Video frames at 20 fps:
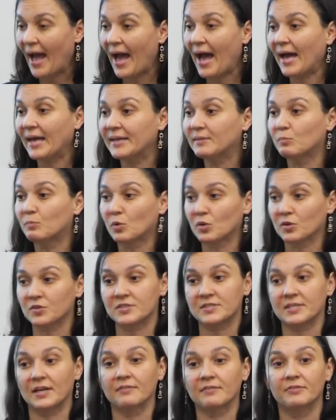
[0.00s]
add more
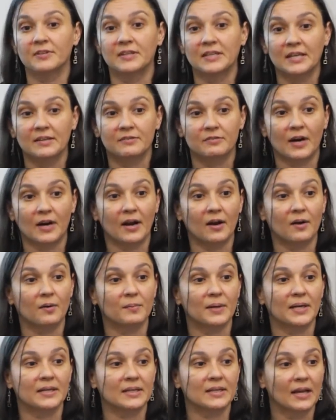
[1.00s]
stuff in the
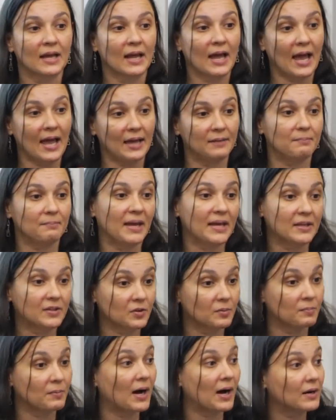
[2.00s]
environment and make
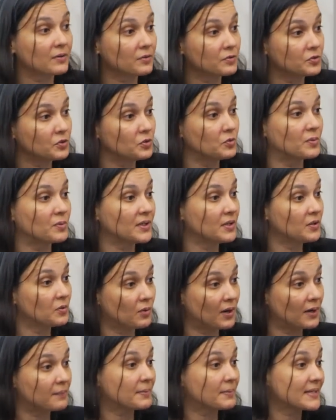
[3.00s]
your model do what you
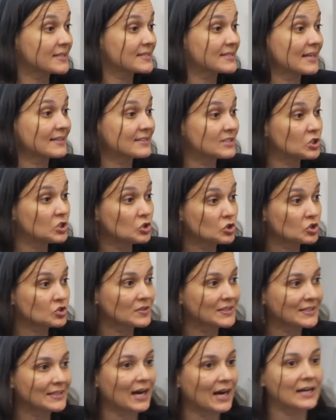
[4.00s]
want, because that's
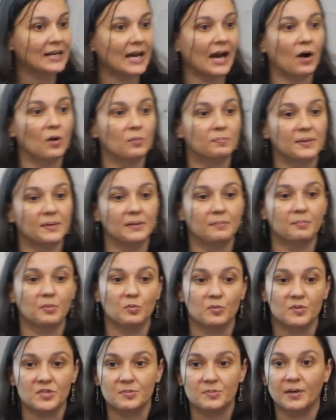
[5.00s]
usually not how
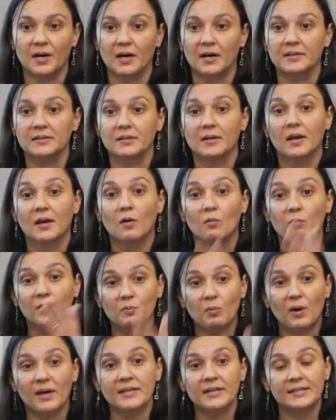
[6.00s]
people respond.
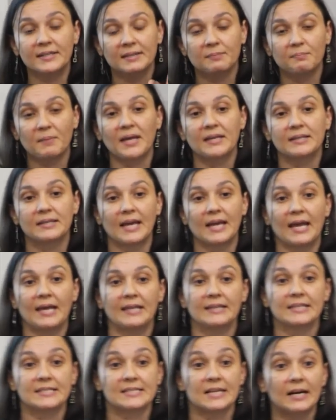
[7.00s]
We wanted to
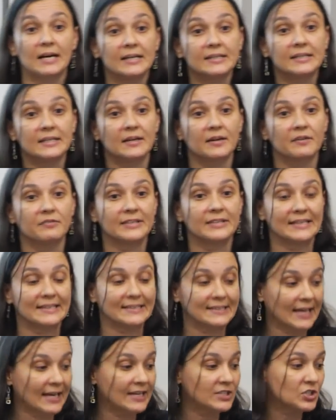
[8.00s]
maintain this idea of an
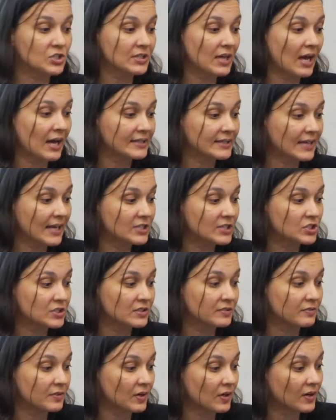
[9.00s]

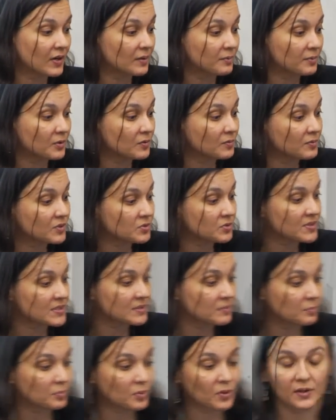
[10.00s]
attention variable, which
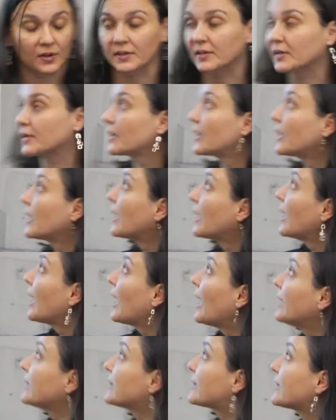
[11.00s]
was important.
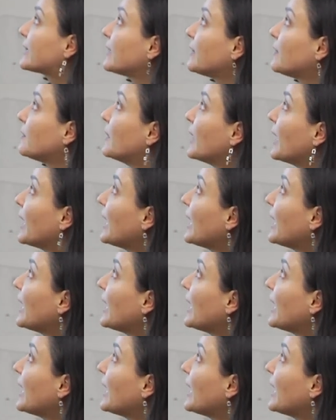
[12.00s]
And so